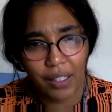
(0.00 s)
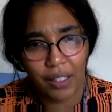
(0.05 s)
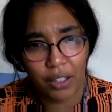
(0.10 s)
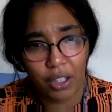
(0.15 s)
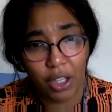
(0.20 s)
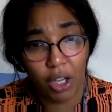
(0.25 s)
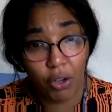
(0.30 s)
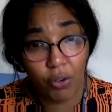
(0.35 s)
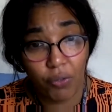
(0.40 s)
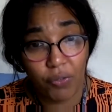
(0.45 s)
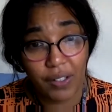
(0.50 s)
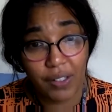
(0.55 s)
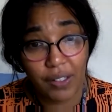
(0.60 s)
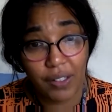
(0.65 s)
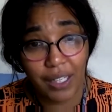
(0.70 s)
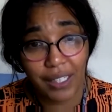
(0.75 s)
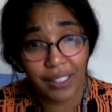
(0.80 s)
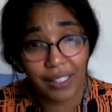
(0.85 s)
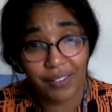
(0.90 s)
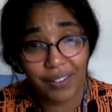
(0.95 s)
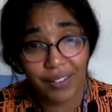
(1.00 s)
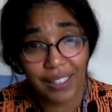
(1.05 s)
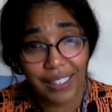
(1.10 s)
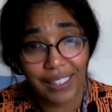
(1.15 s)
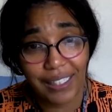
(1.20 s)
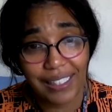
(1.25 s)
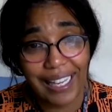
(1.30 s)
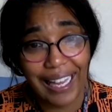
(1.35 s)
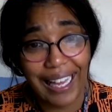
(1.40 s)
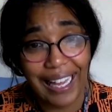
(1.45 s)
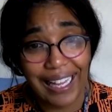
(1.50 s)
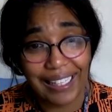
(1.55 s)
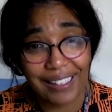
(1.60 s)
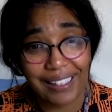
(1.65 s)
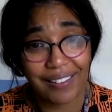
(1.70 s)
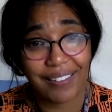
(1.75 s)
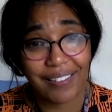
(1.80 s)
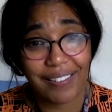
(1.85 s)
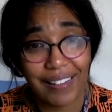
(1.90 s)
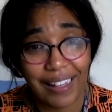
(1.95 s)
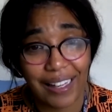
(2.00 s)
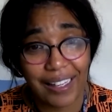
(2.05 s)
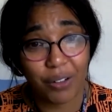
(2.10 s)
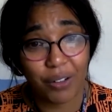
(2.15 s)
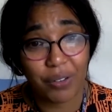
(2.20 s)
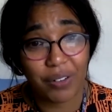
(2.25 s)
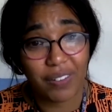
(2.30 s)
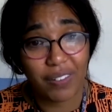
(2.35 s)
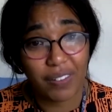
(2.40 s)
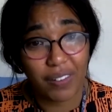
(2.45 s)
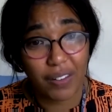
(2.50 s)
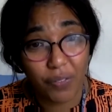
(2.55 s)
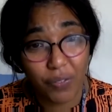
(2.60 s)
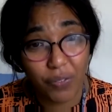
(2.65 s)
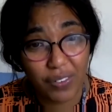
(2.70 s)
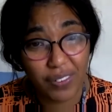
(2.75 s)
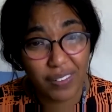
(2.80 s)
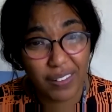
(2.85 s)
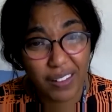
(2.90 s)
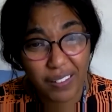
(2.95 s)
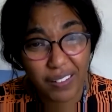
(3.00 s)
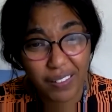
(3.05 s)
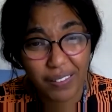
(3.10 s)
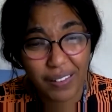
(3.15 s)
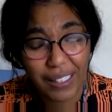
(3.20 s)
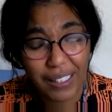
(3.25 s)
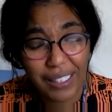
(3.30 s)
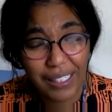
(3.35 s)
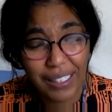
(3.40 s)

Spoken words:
COVID-19 can stay on surfaces,